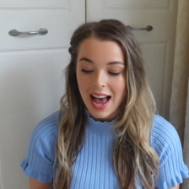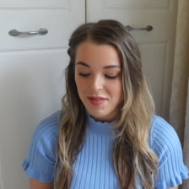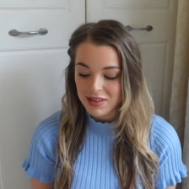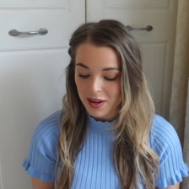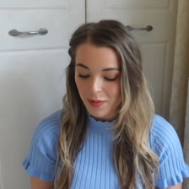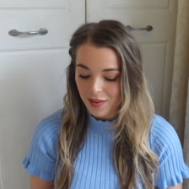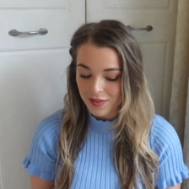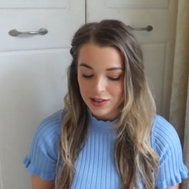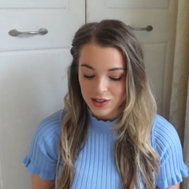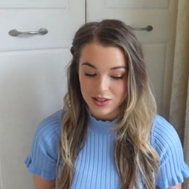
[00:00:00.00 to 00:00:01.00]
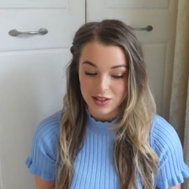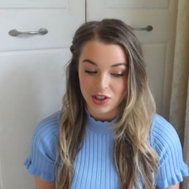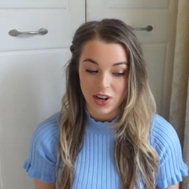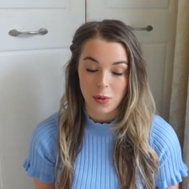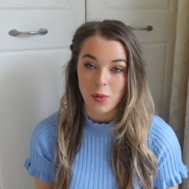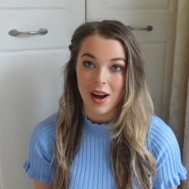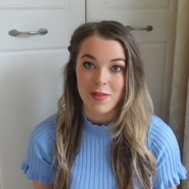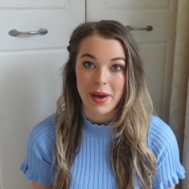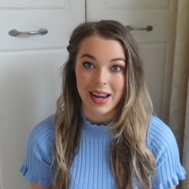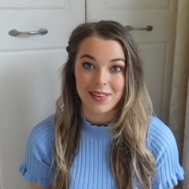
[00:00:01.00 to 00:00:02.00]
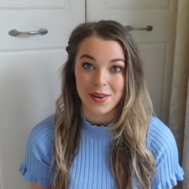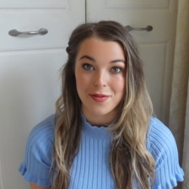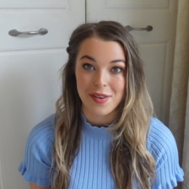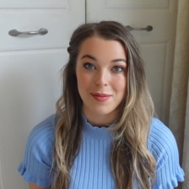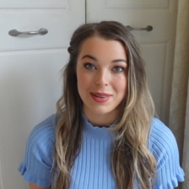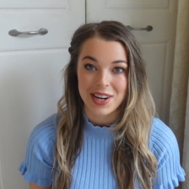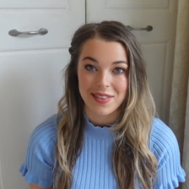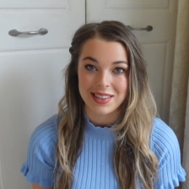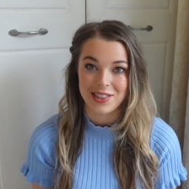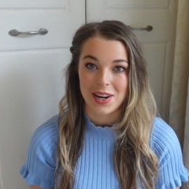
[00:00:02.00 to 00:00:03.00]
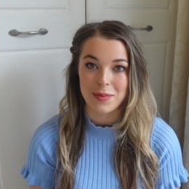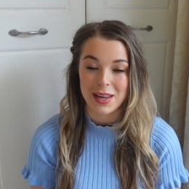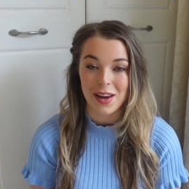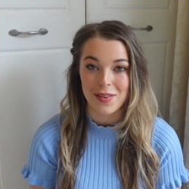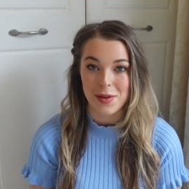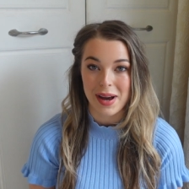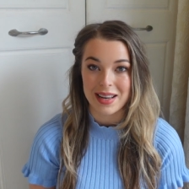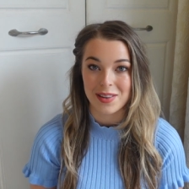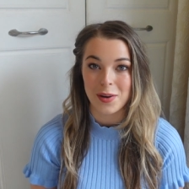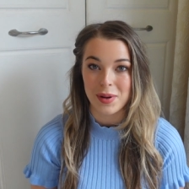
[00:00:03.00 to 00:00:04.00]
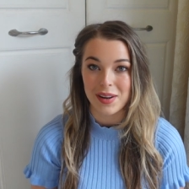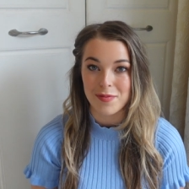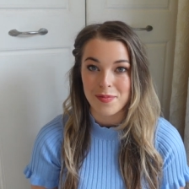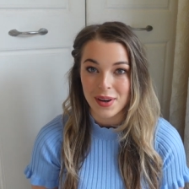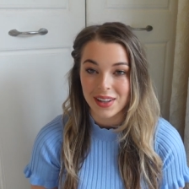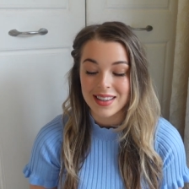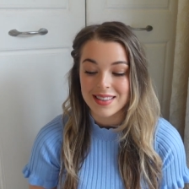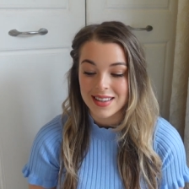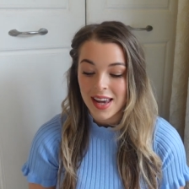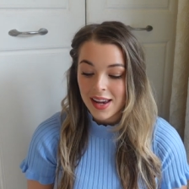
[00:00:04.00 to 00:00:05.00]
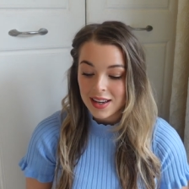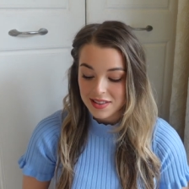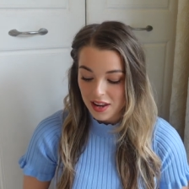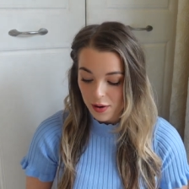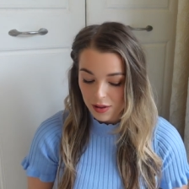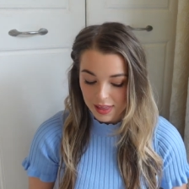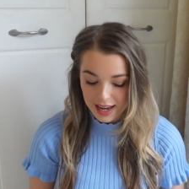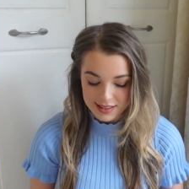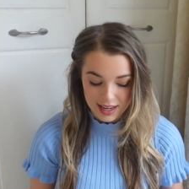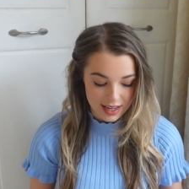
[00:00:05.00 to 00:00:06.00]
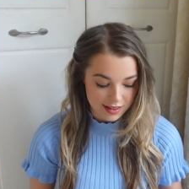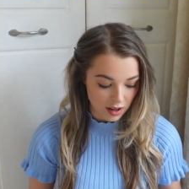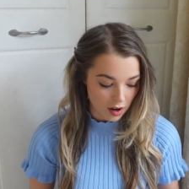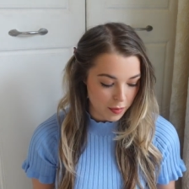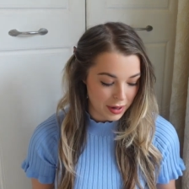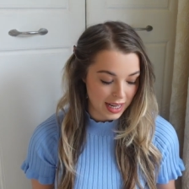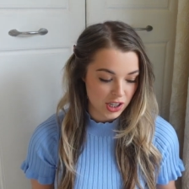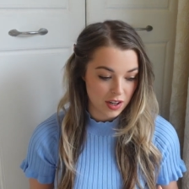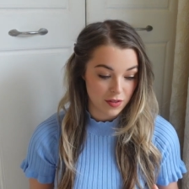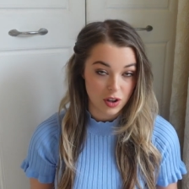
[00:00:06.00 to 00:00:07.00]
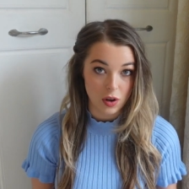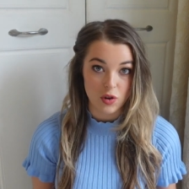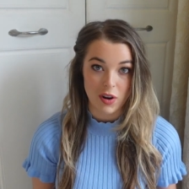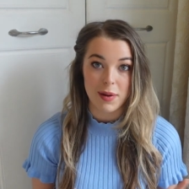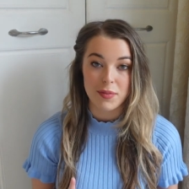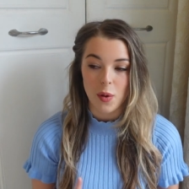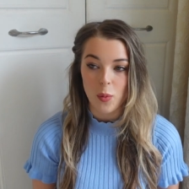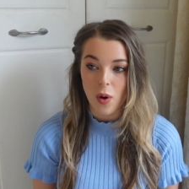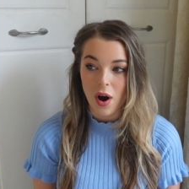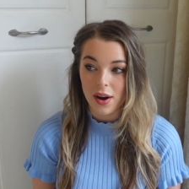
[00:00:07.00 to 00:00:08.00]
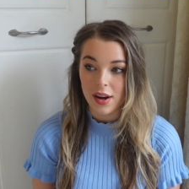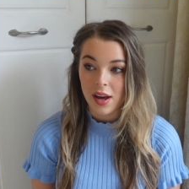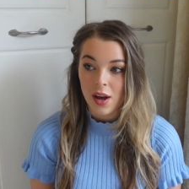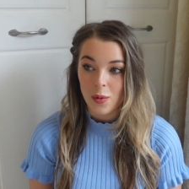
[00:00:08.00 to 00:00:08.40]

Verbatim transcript: every so often just to show what I have picked up from charity shops over the past couple of months. So this is a combination of two trips. One